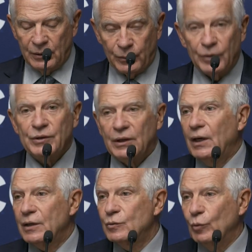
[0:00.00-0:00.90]
Russia
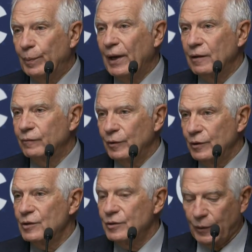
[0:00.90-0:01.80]
has to pay for
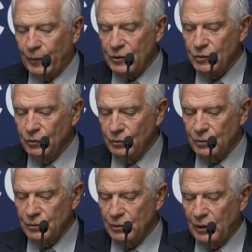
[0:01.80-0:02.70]
its
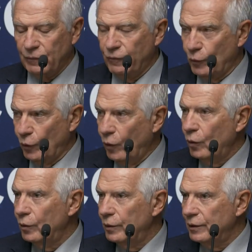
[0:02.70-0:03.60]
aggressions and for
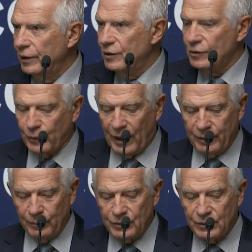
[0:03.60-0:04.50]
all its
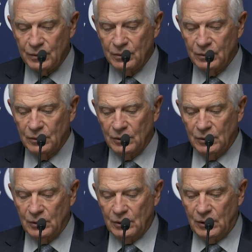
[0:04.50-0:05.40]
crimes.
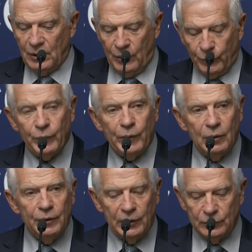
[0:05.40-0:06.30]
We
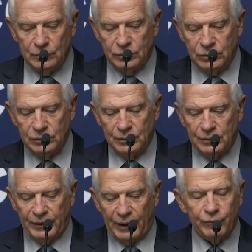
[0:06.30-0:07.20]
will now
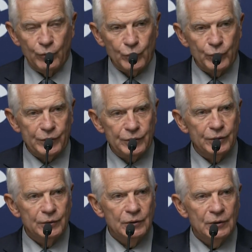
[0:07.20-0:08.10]
take forward
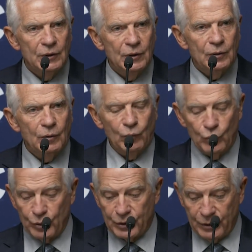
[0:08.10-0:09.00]
on
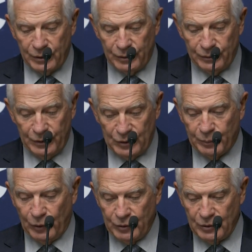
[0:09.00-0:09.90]
work on these
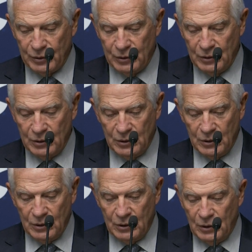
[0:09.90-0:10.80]
points
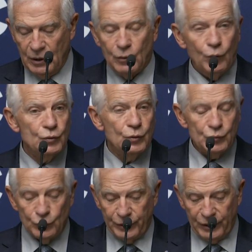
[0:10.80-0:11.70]
in close
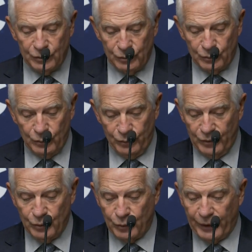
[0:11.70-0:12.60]
consultation
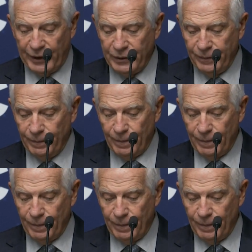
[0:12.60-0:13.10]
with Ukraine.